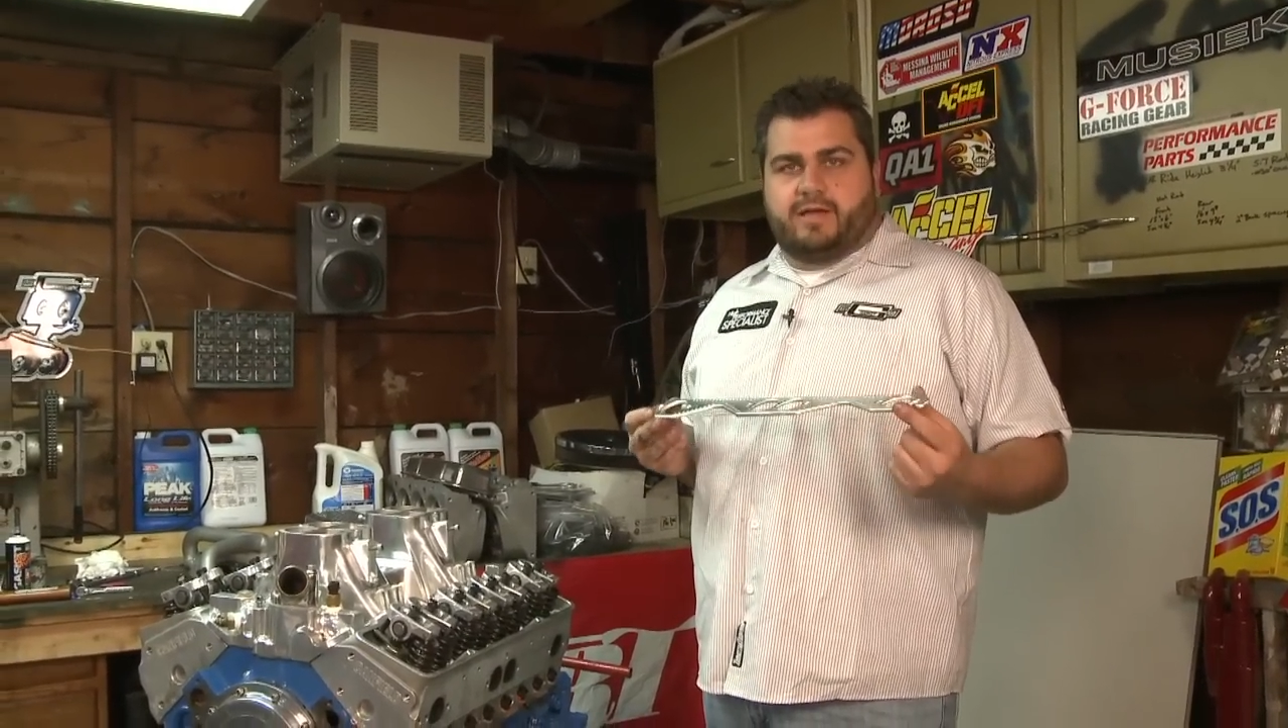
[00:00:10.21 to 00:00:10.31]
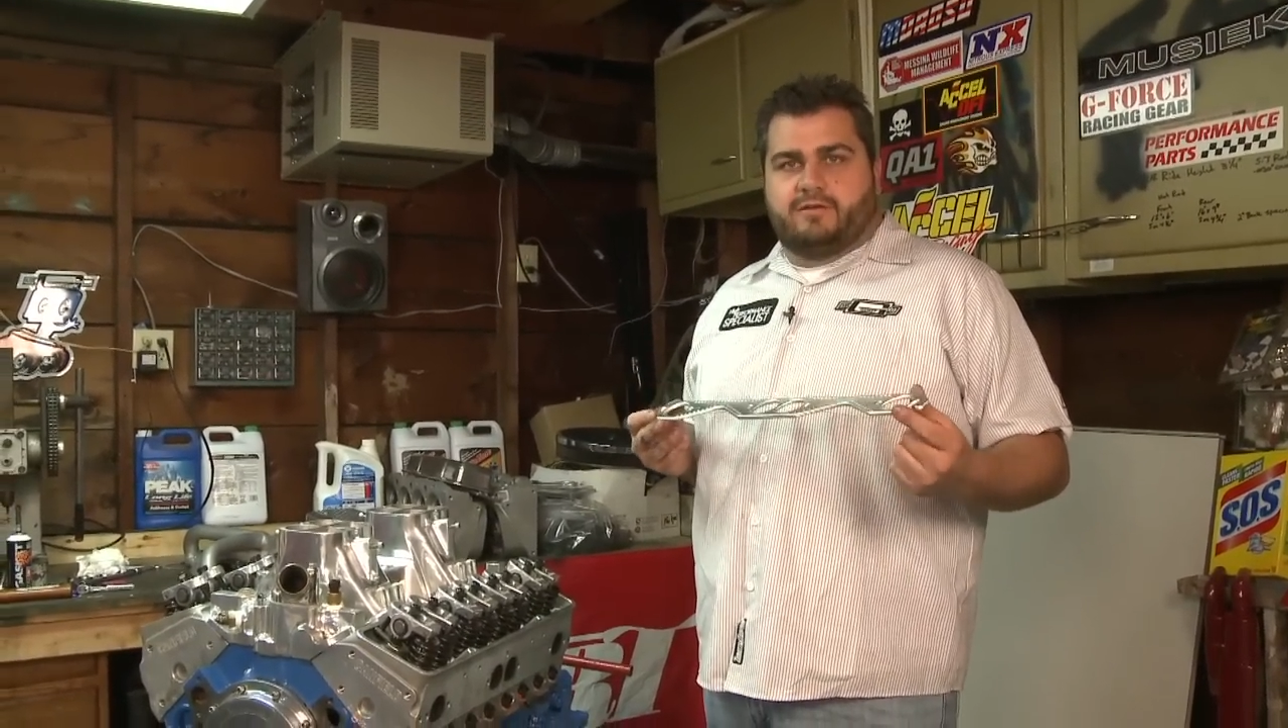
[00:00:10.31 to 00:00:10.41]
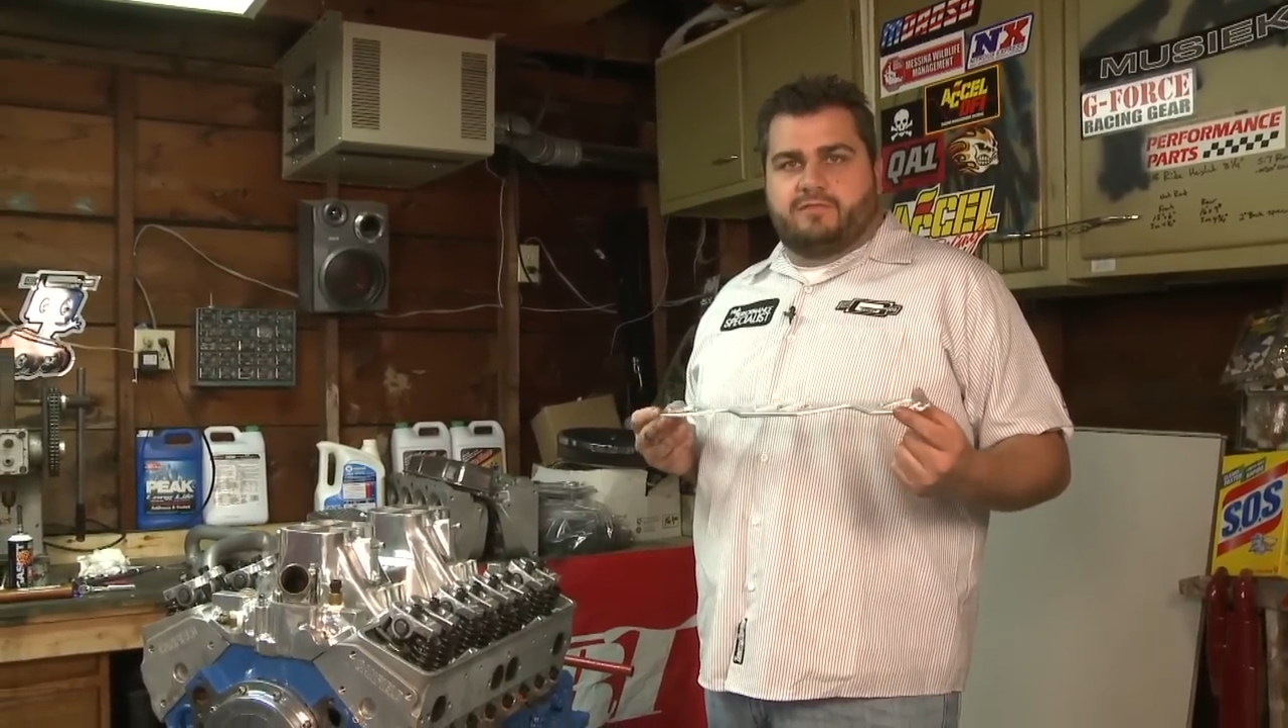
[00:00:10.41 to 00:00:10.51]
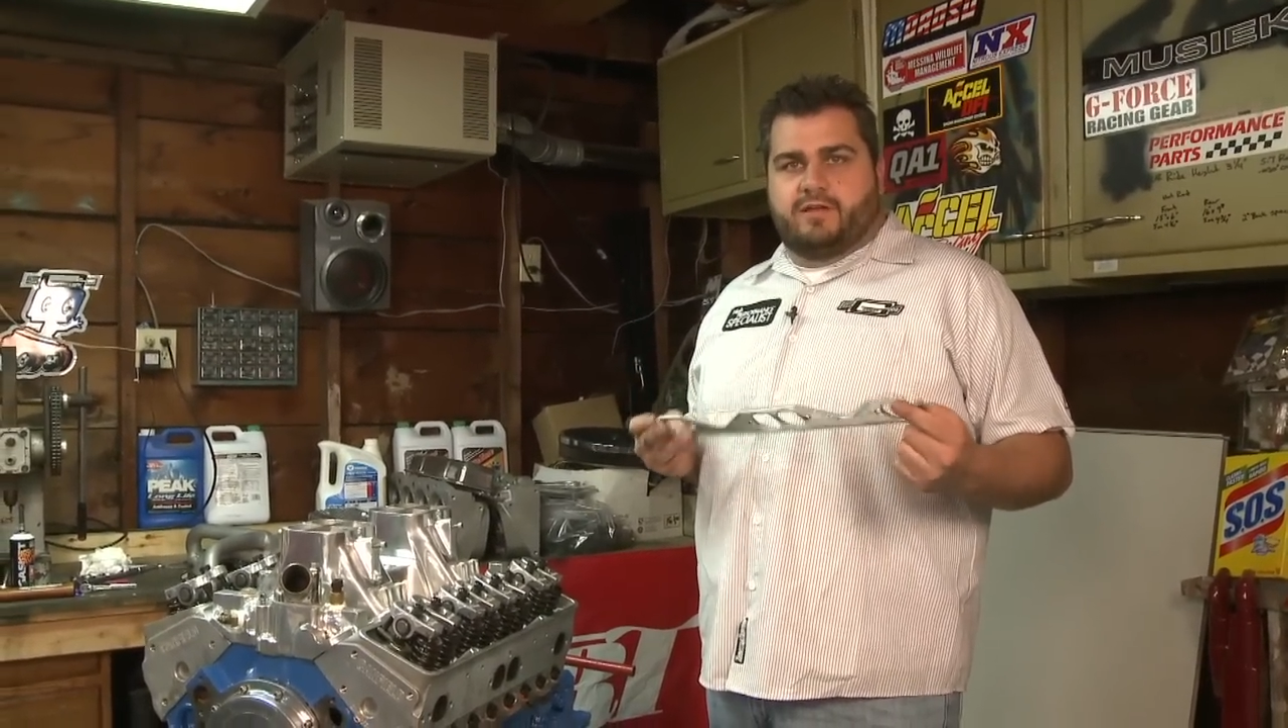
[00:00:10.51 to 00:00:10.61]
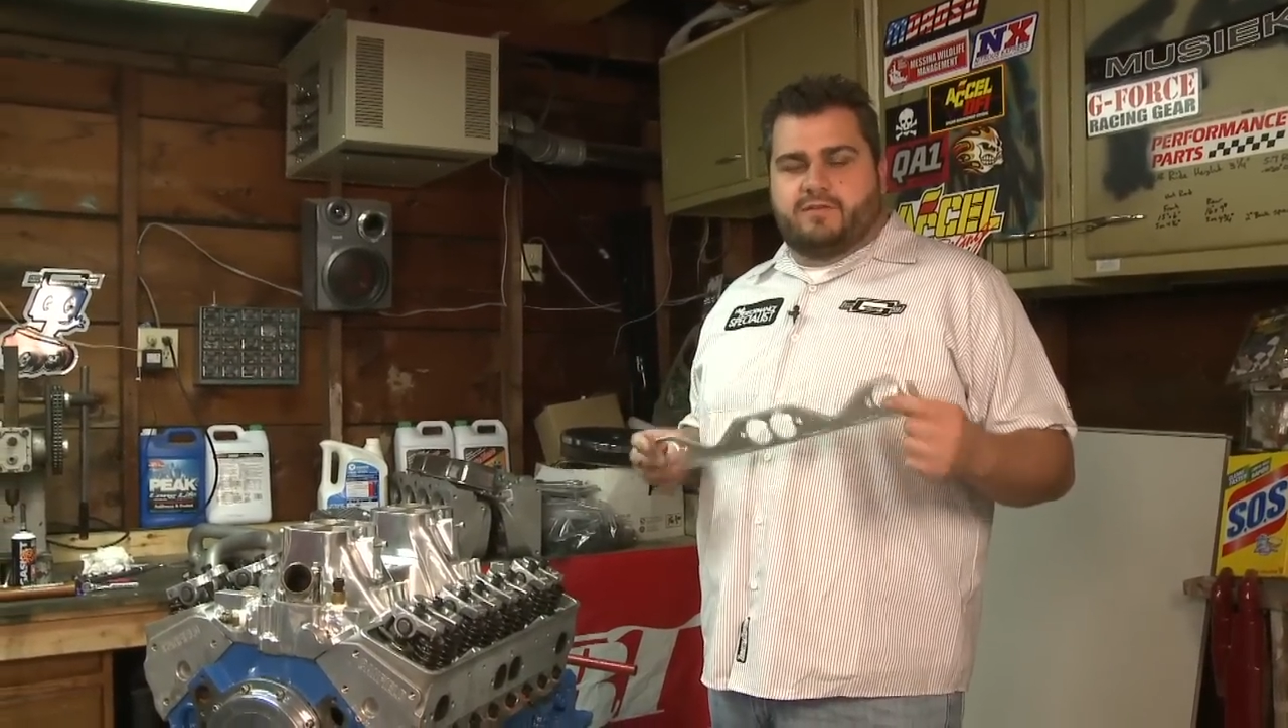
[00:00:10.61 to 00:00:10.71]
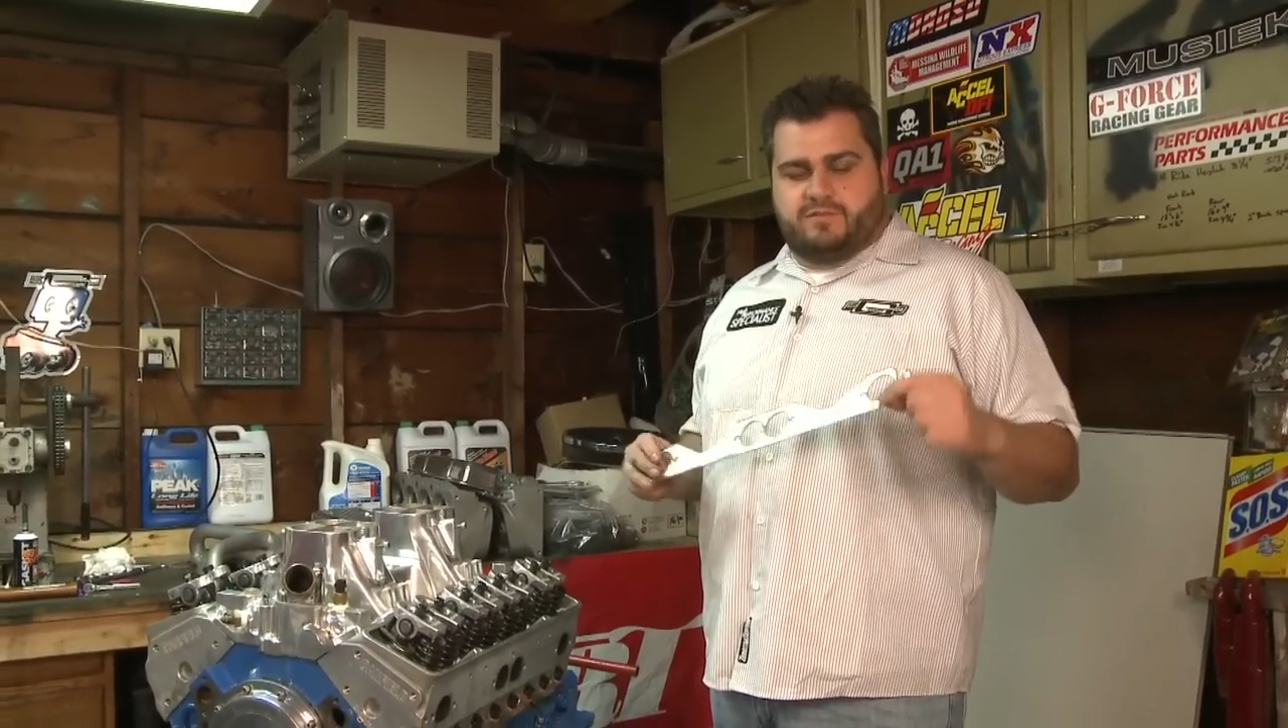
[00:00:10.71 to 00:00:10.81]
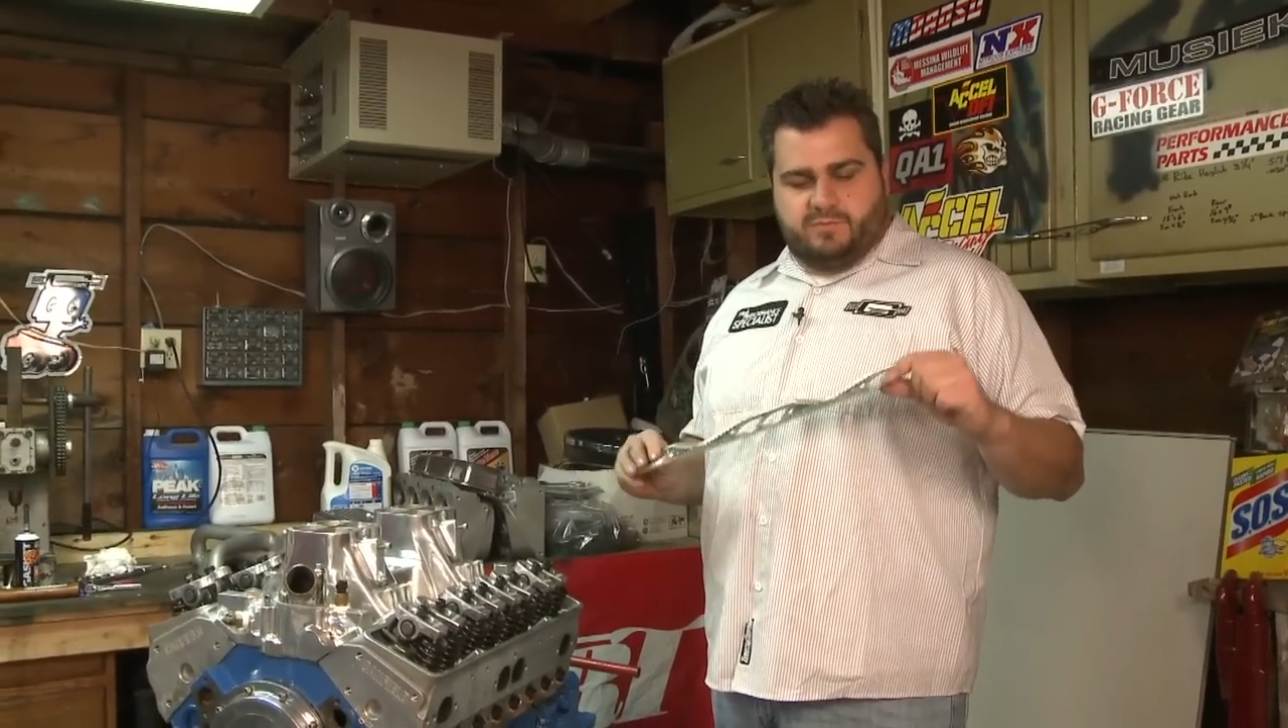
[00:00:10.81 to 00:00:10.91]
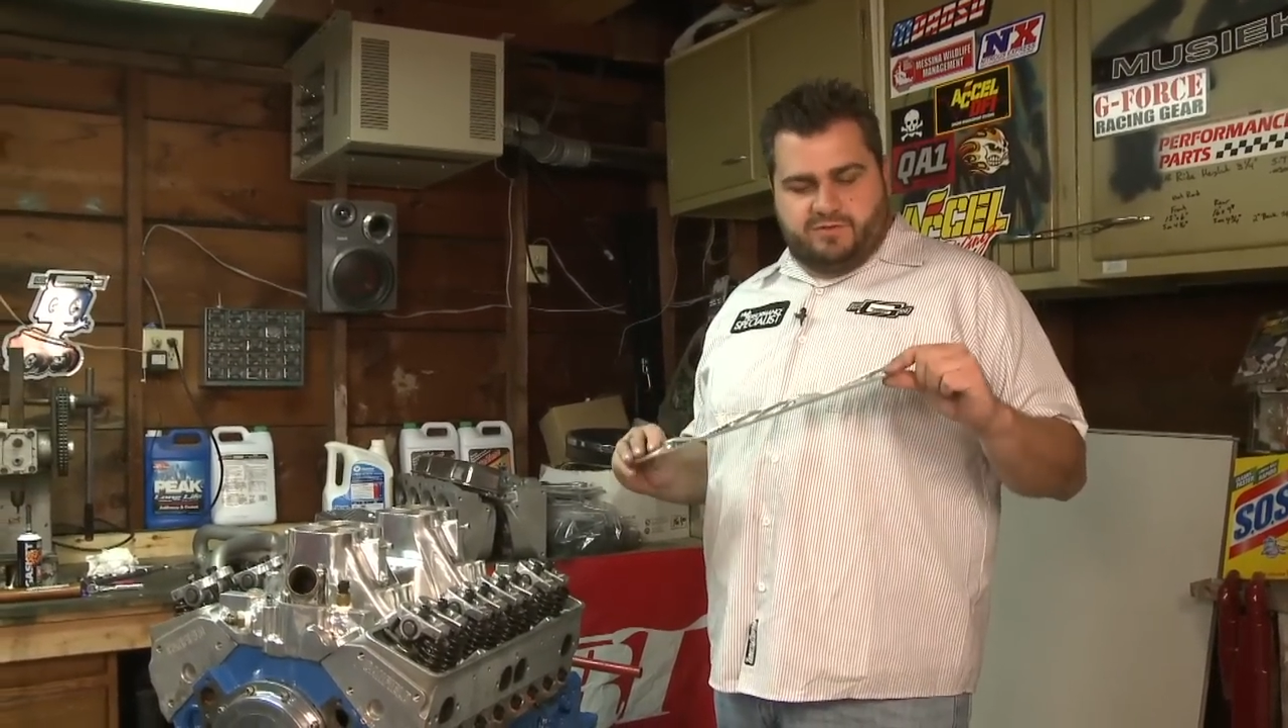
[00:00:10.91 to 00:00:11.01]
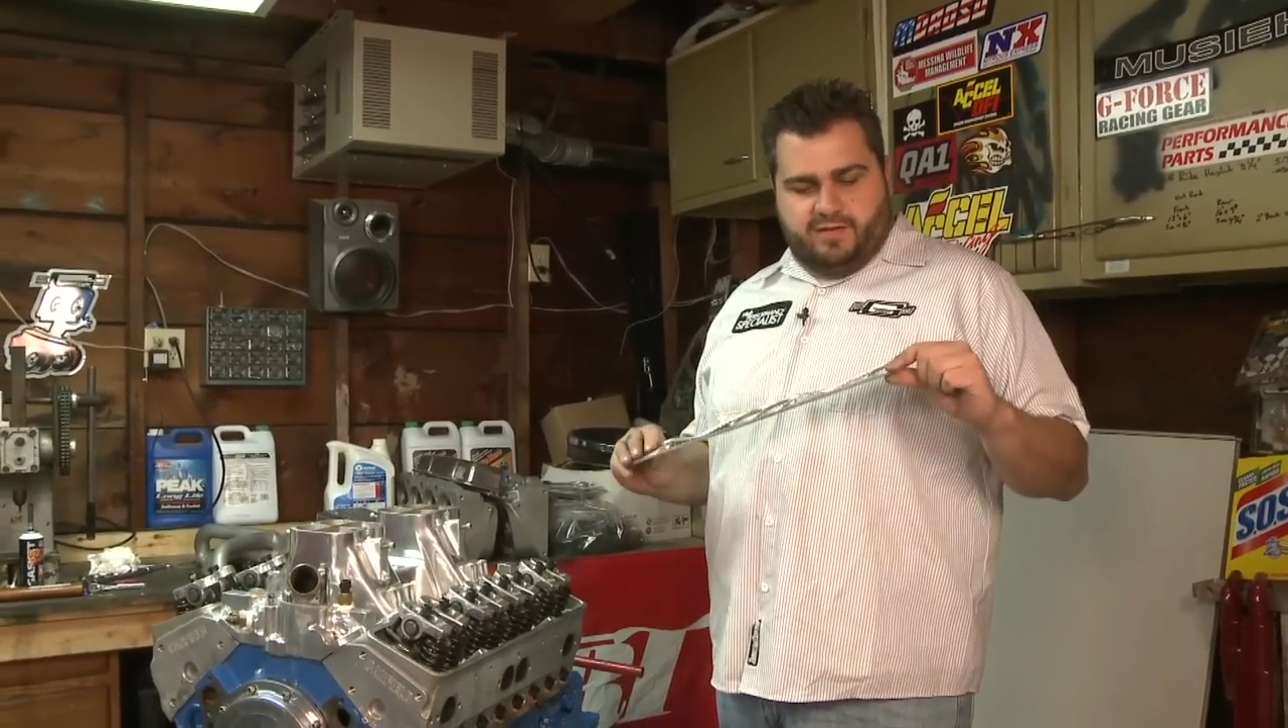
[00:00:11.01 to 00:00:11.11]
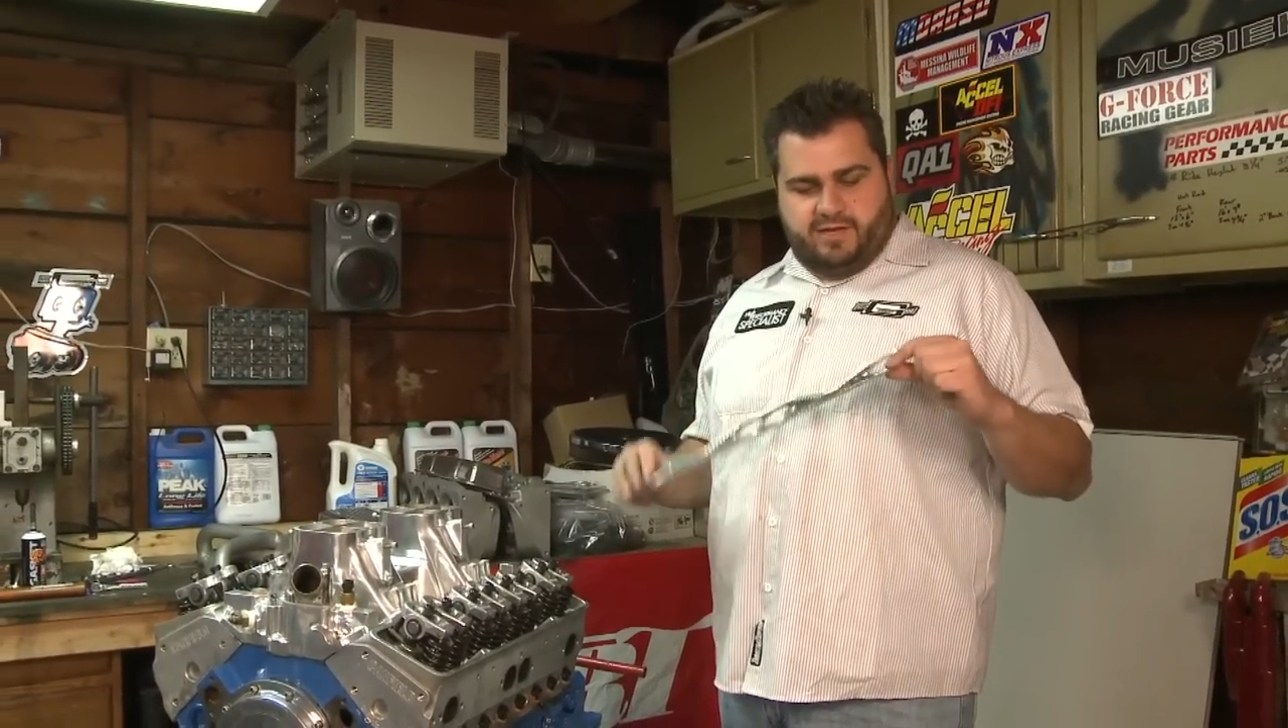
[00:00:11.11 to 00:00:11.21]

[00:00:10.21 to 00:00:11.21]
header flanges, Mr.